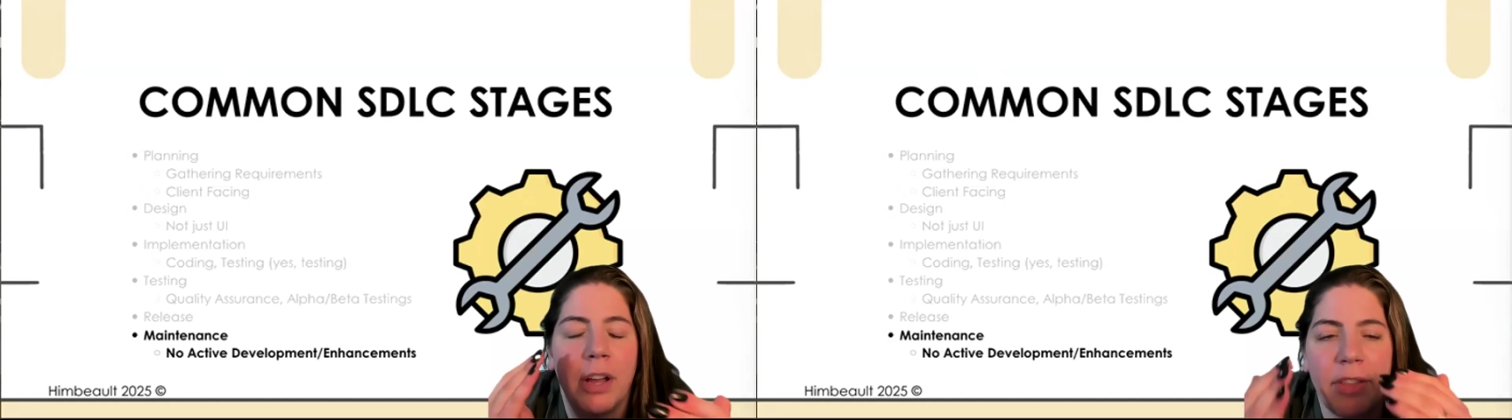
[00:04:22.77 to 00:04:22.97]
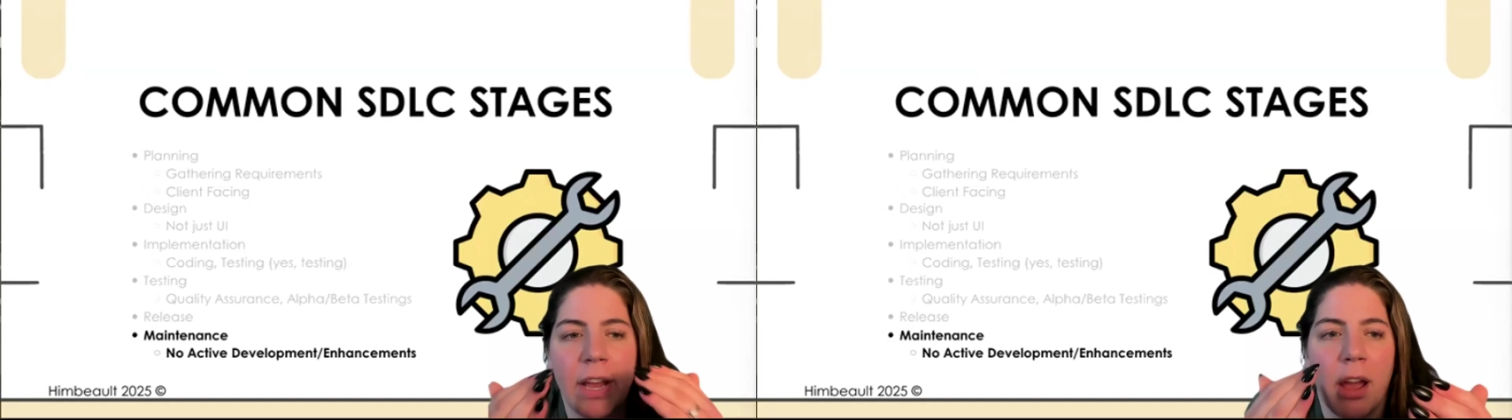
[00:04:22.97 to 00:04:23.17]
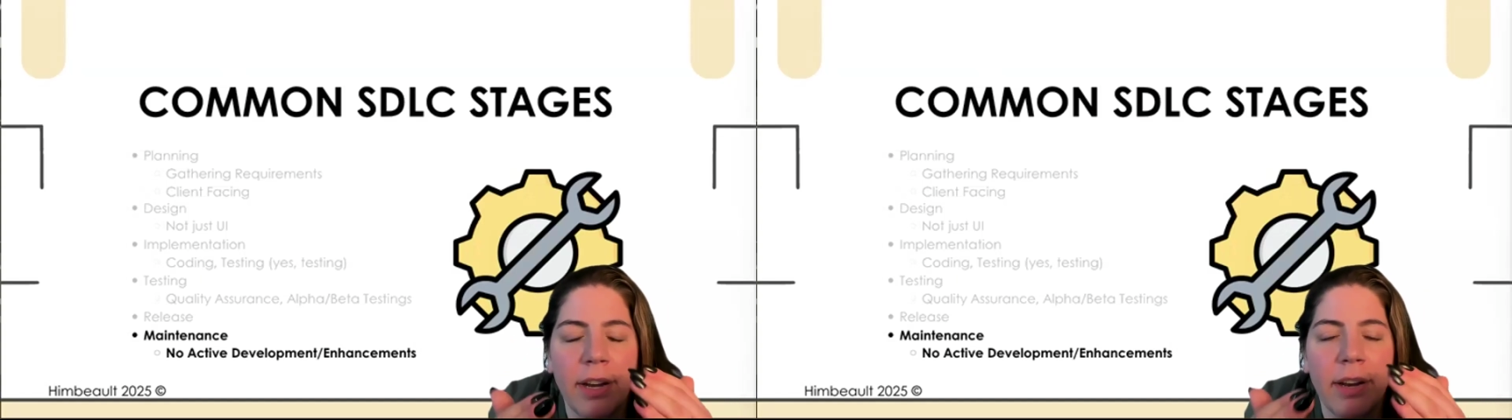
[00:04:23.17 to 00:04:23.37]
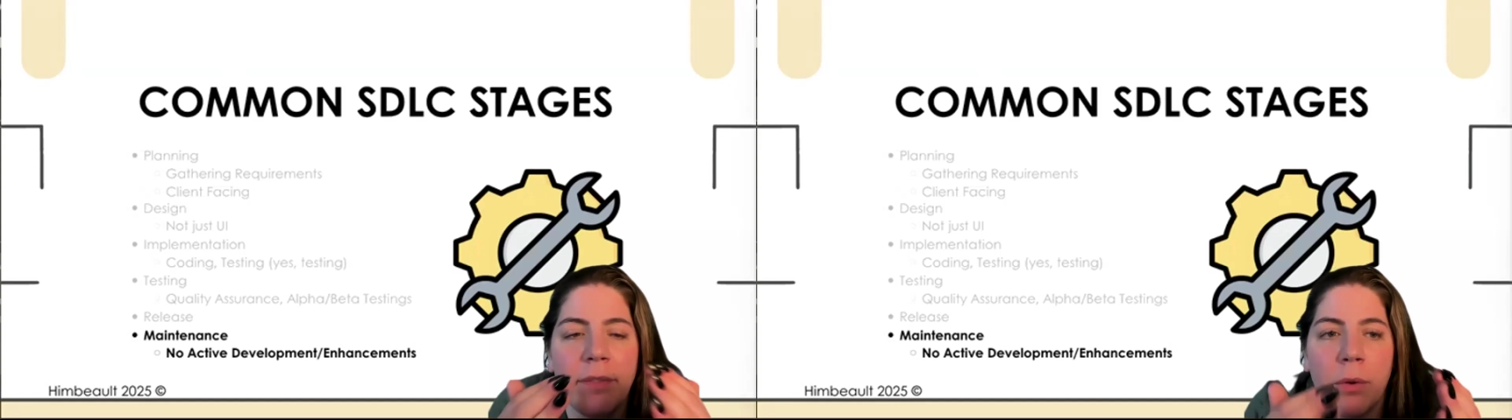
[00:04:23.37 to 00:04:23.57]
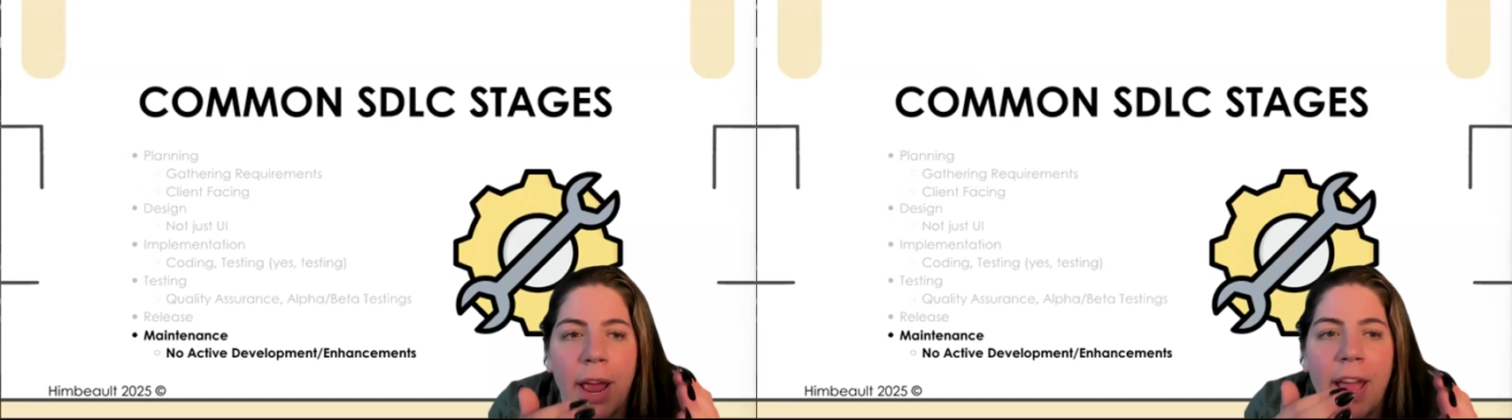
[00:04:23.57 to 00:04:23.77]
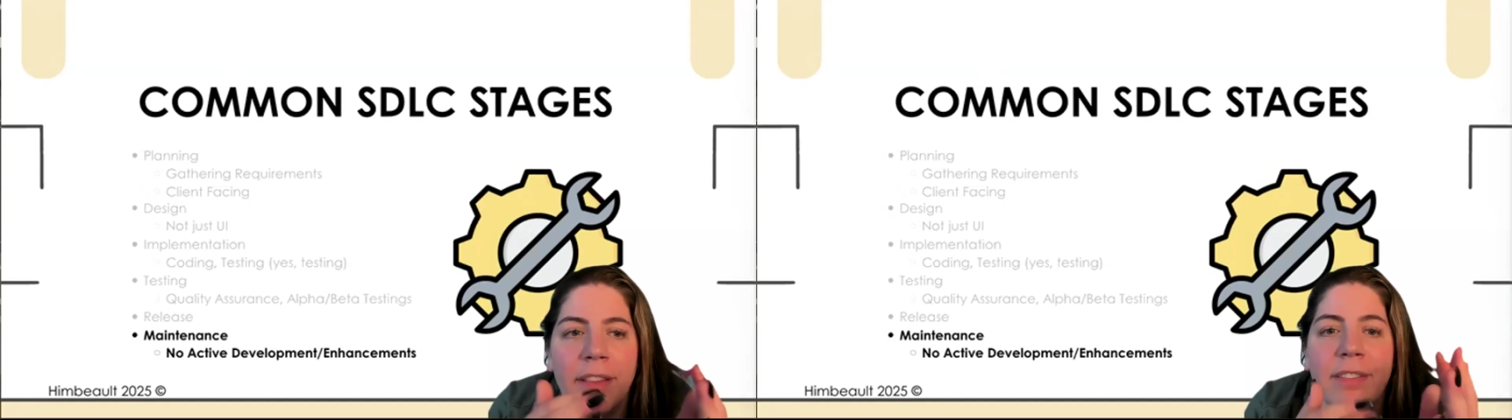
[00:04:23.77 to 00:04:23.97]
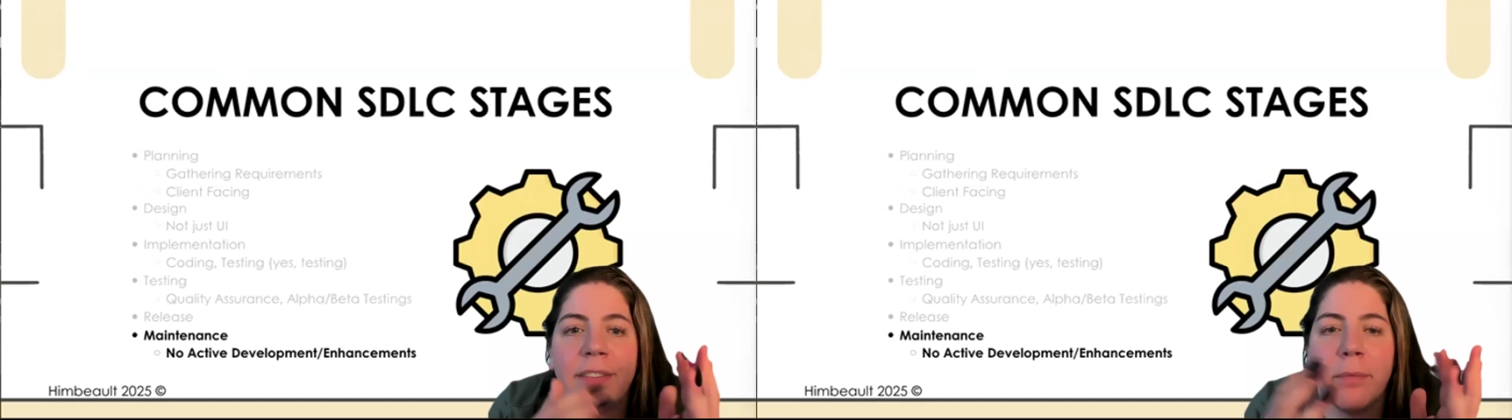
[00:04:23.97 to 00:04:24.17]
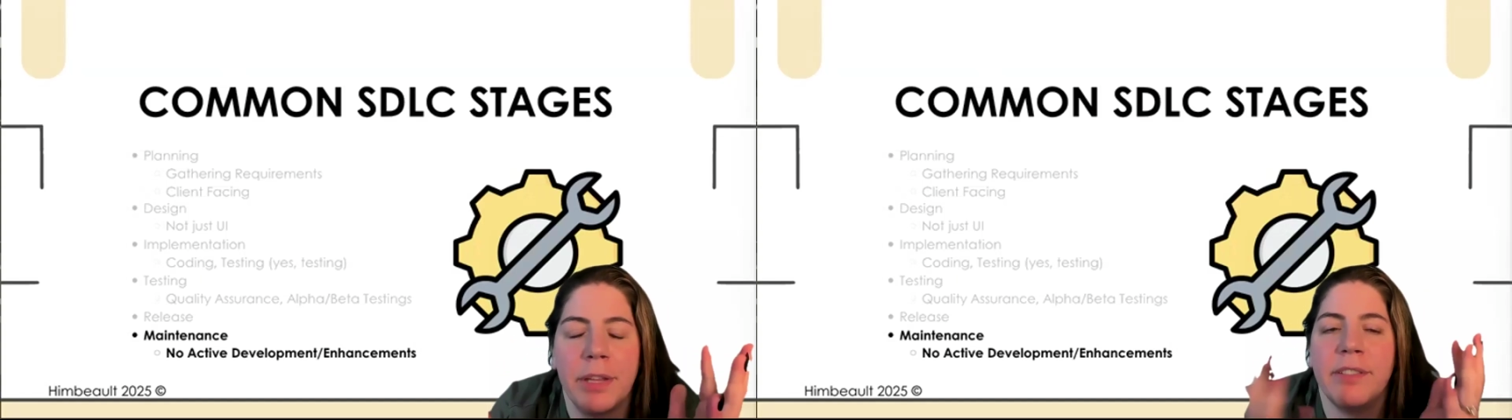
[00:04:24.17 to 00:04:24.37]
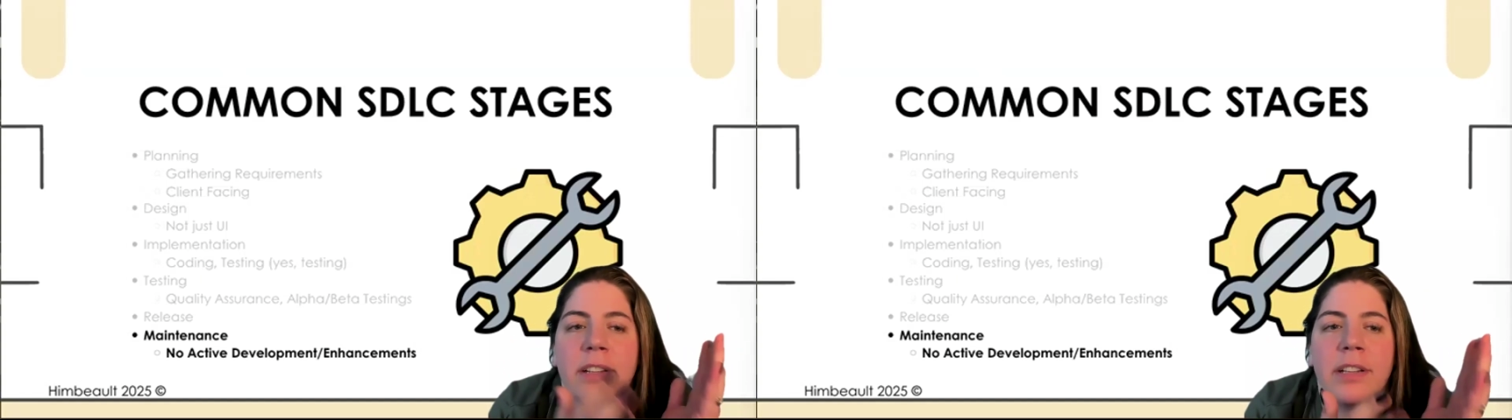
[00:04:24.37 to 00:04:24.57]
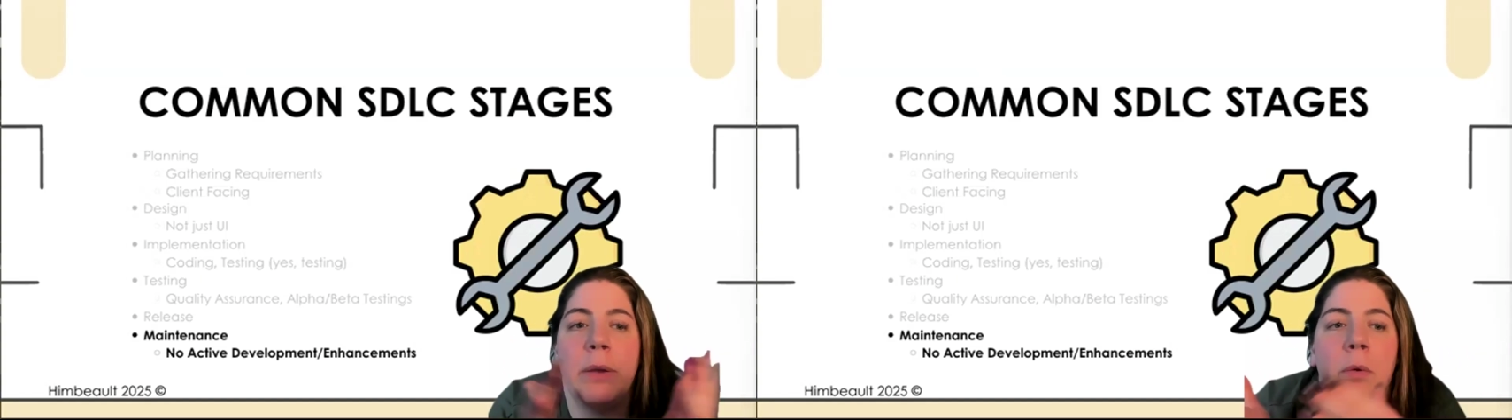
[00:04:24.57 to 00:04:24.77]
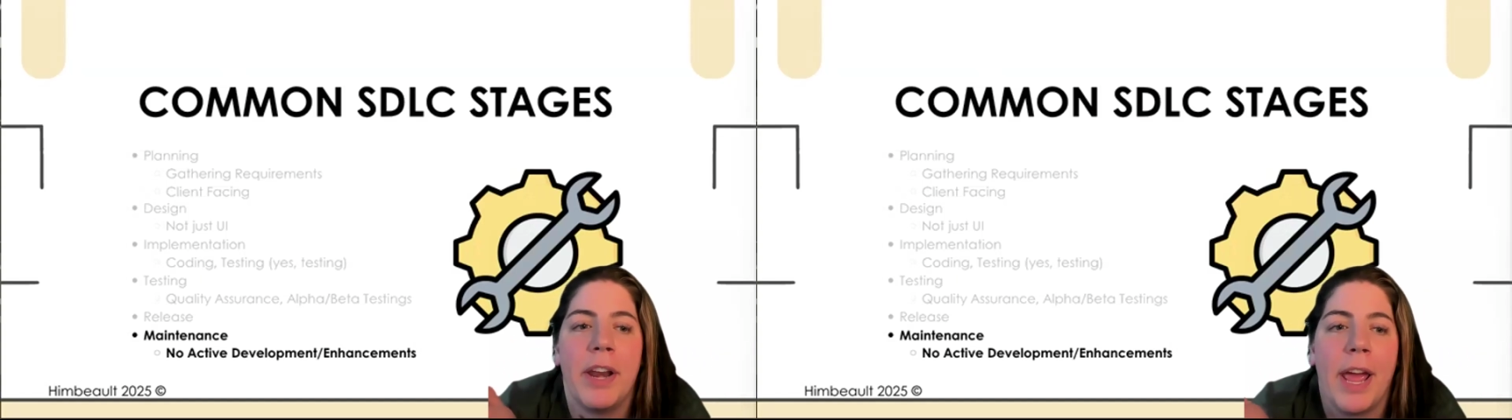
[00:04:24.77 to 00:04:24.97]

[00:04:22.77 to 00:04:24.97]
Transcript: and they kind of ran simplistically one